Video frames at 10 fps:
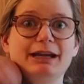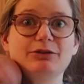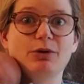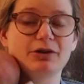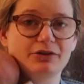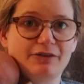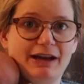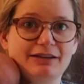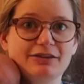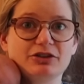and you also have
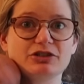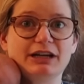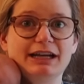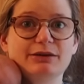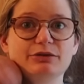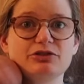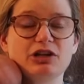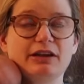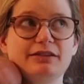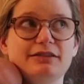had surgery, it
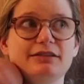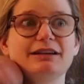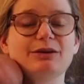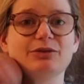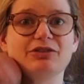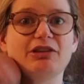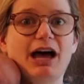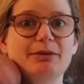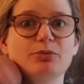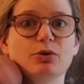was a
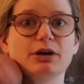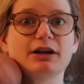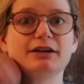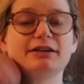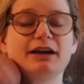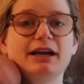lot more